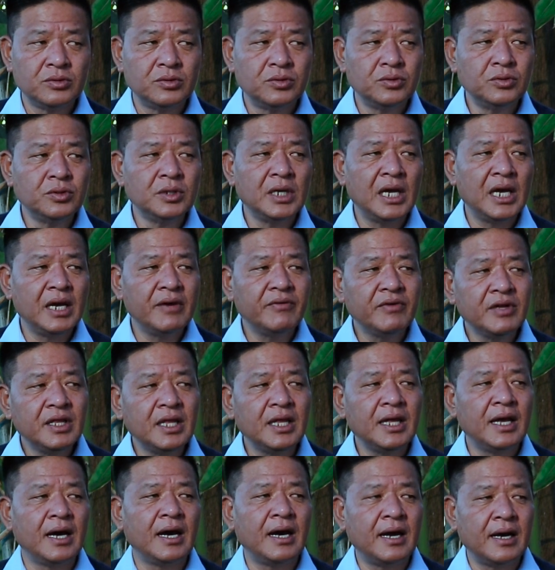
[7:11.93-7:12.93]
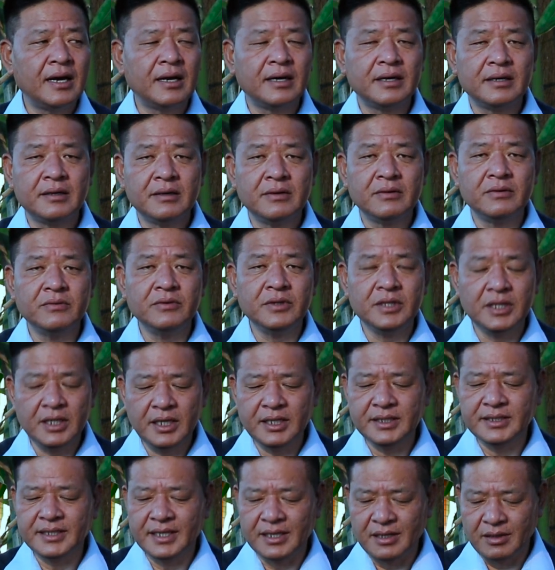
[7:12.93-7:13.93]
whoever they are within
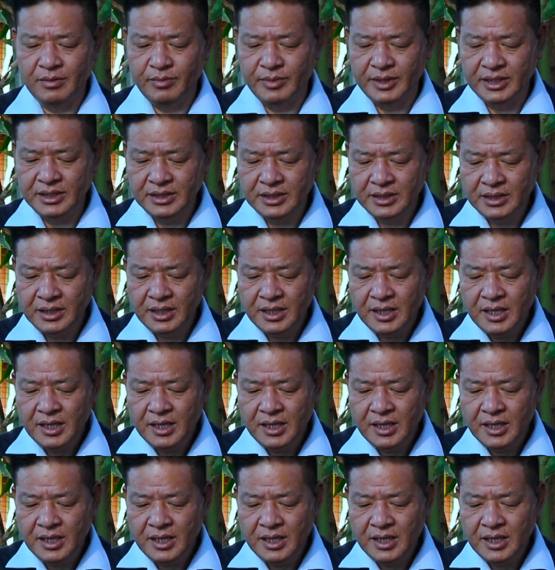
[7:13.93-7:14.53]
a settlement.